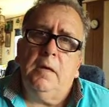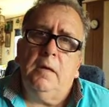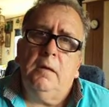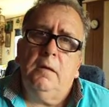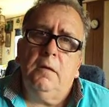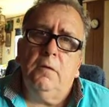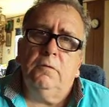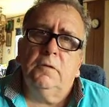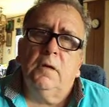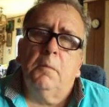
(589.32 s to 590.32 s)
be
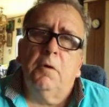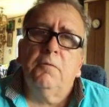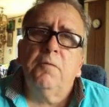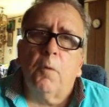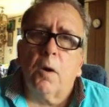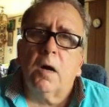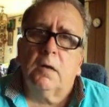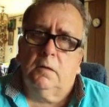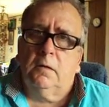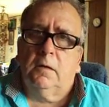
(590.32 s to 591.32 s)
using about
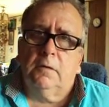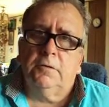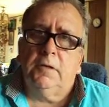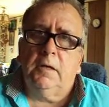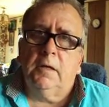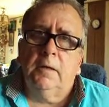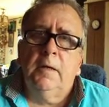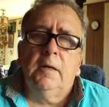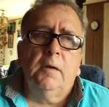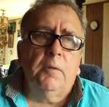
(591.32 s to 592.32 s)
$400 a
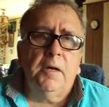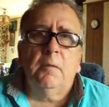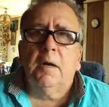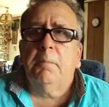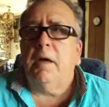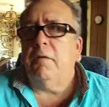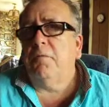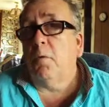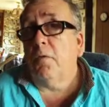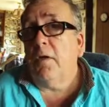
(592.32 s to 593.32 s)
year. Now, what do you want to
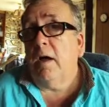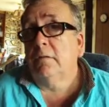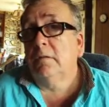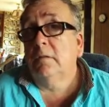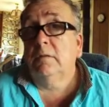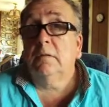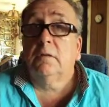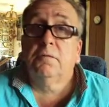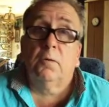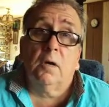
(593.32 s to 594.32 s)
pay? $4,000
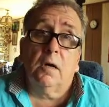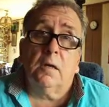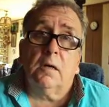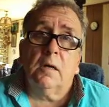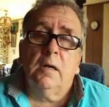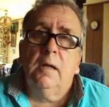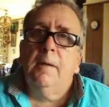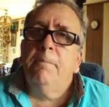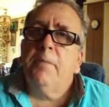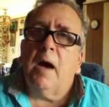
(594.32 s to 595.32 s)
or $400?
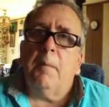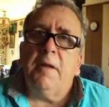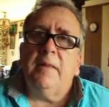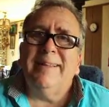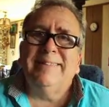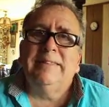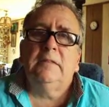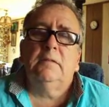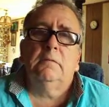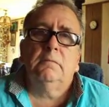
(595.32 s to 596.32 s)
I mean,
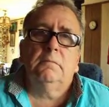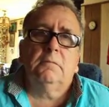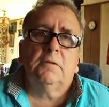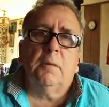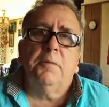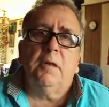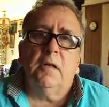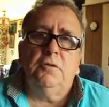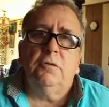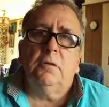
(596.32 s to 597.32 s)
this is
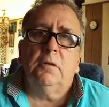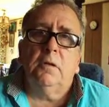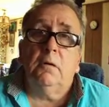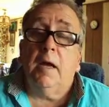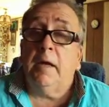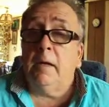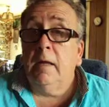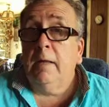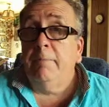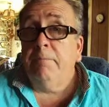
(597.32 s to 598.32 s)
something that you can do.
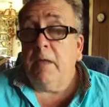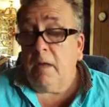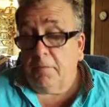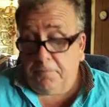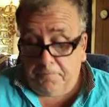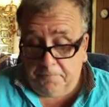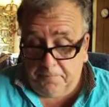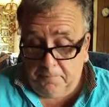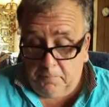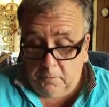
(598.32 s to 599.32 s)
And if
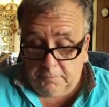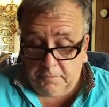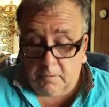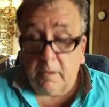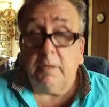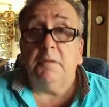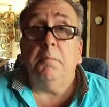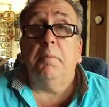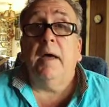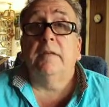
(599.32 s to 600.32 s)
those
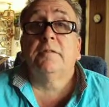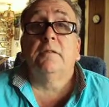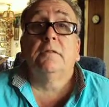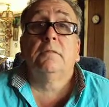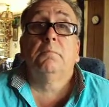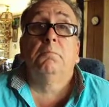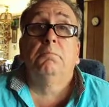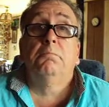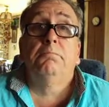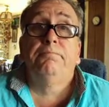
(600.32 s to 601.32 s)
crazy bastards
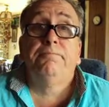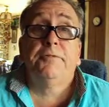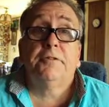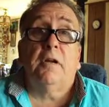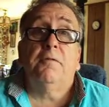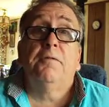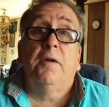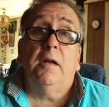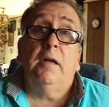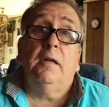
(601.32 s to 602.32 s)
start
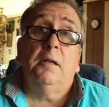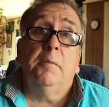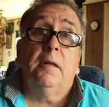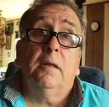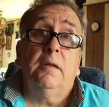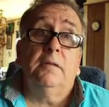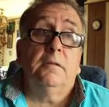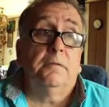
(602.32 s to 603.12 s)
fighting in the Middle